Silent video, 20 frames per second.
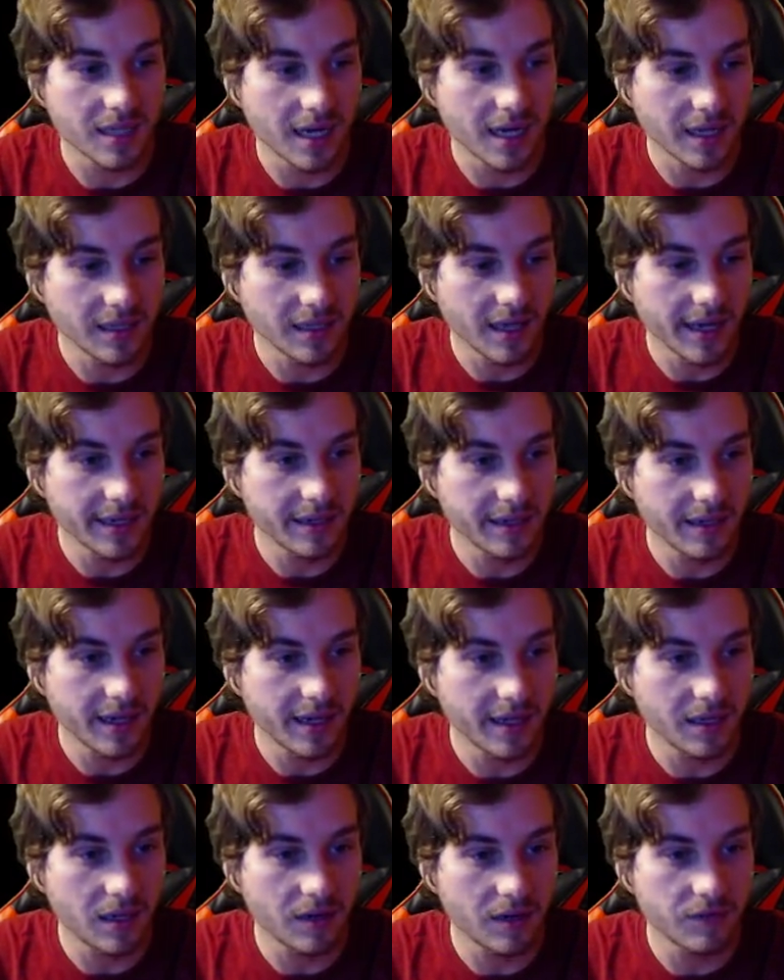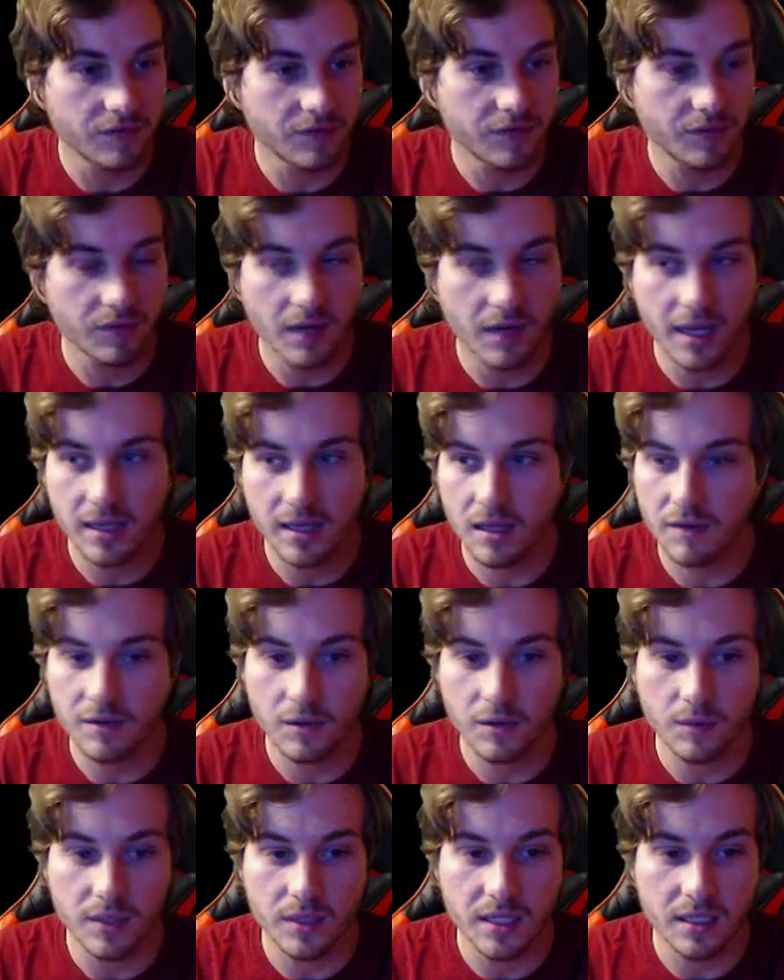I love
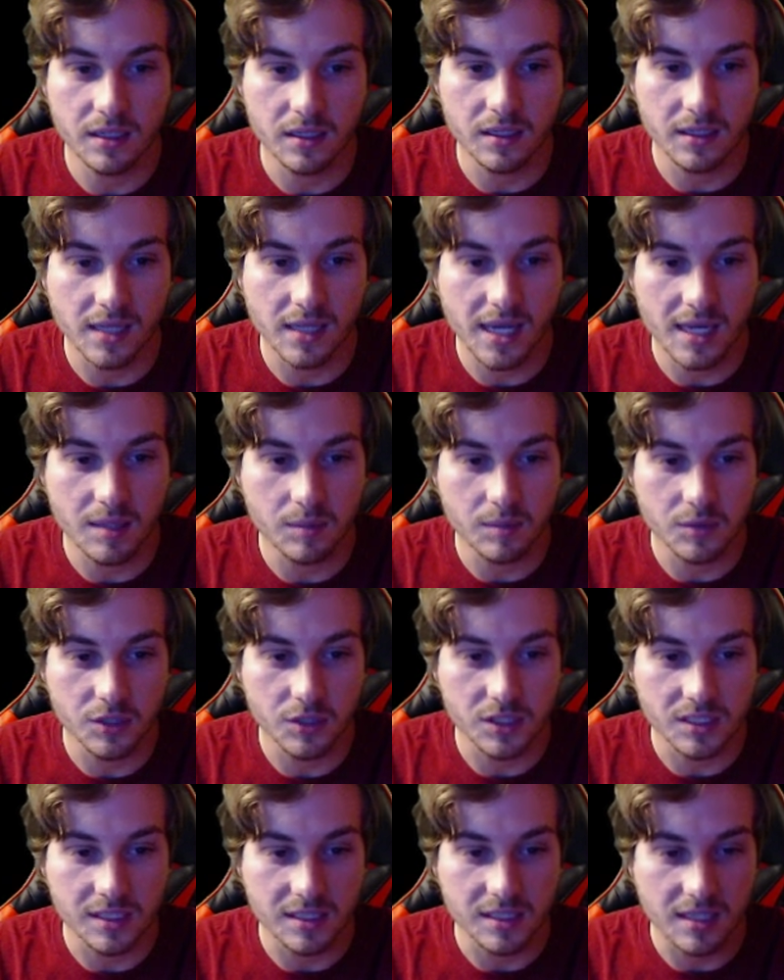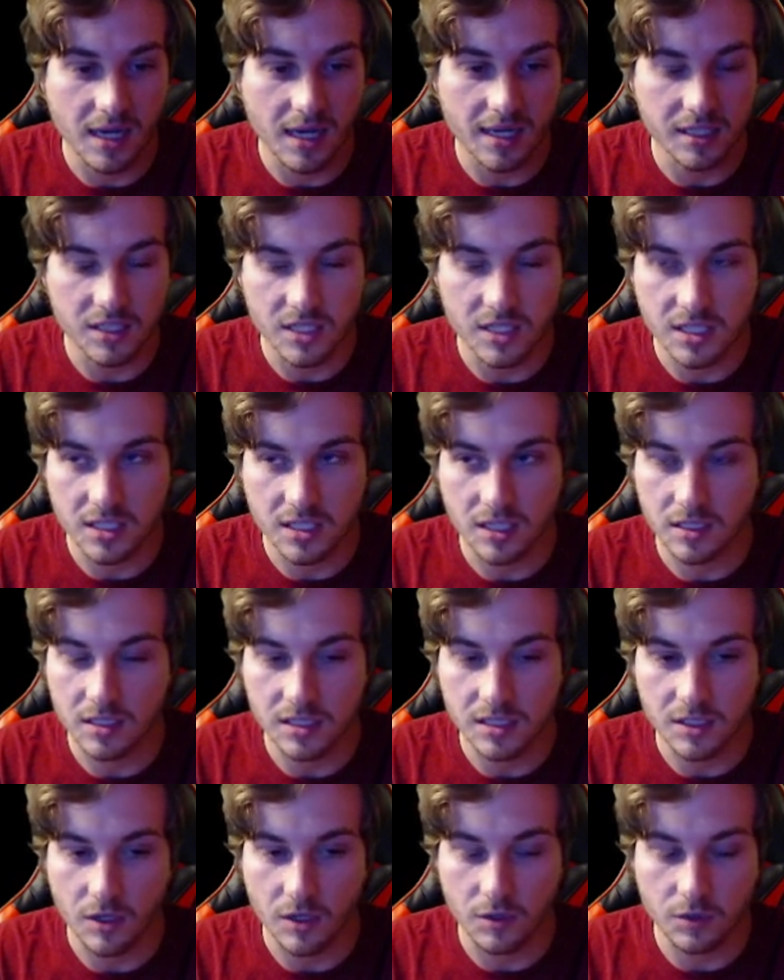it when a game just decides it's gonna
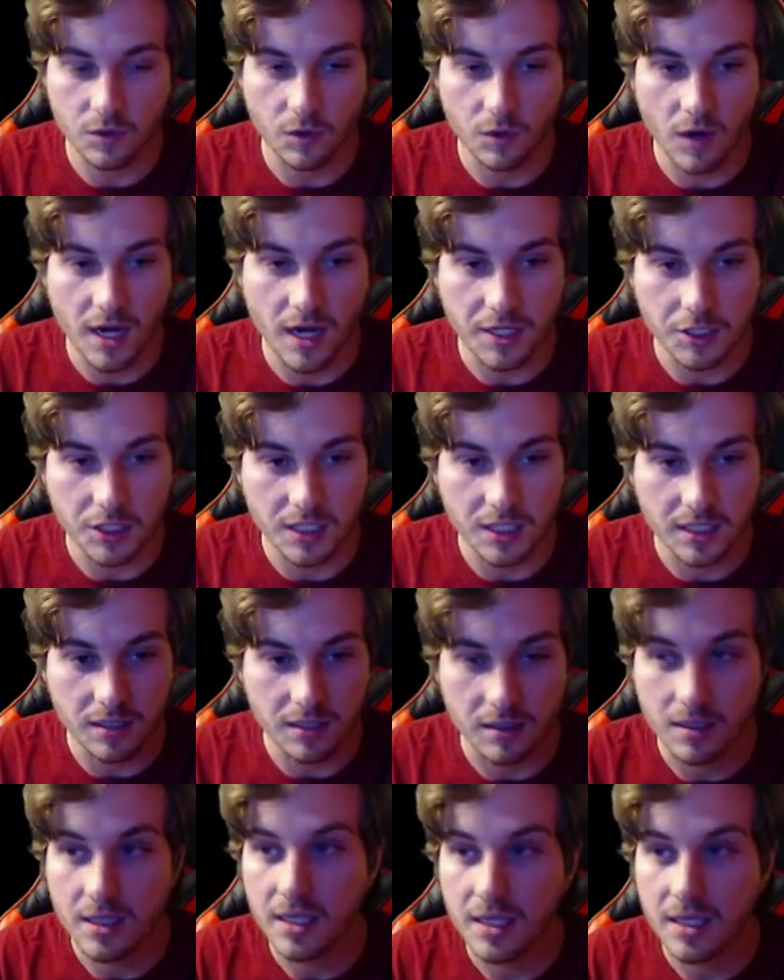start crashing